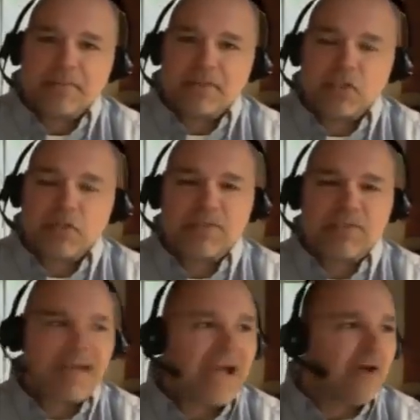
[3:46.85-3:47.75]
in terms of
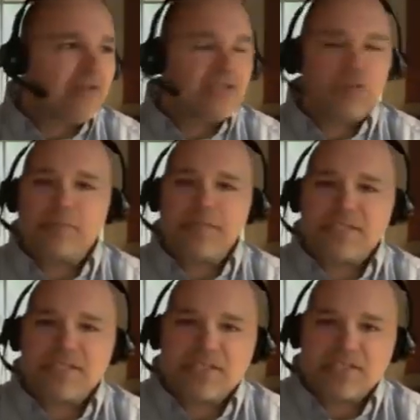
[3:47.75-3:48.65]
how they do
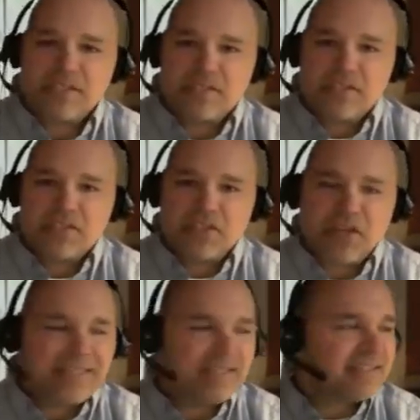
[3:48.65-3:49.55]
business
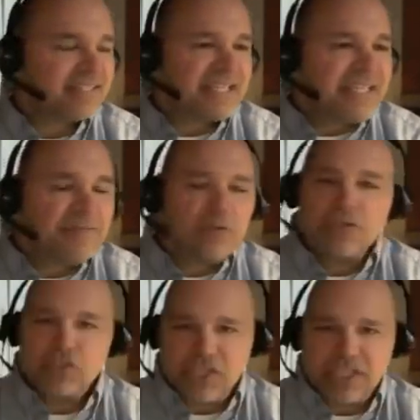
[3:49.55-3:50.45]
studying this evil
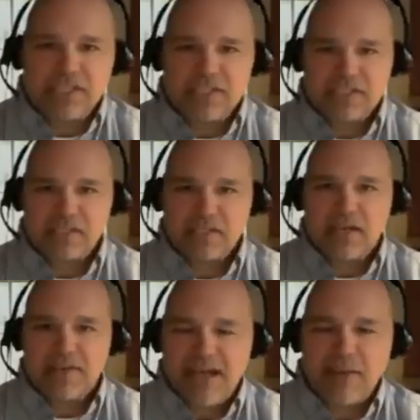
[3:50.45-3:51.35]
genius
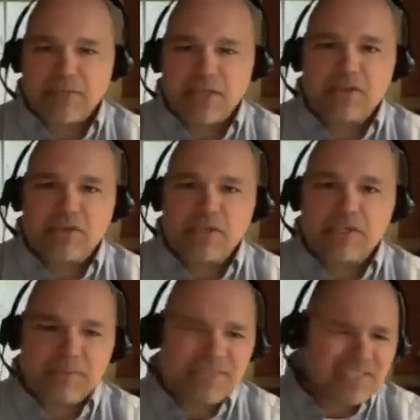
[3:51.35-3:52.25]
of how it
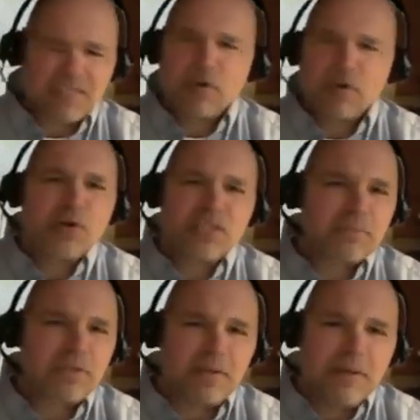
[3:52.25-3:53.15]
does business, of course I'm
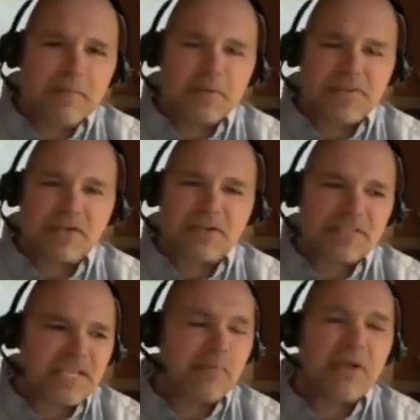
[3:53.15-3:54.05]
going to put that on the table.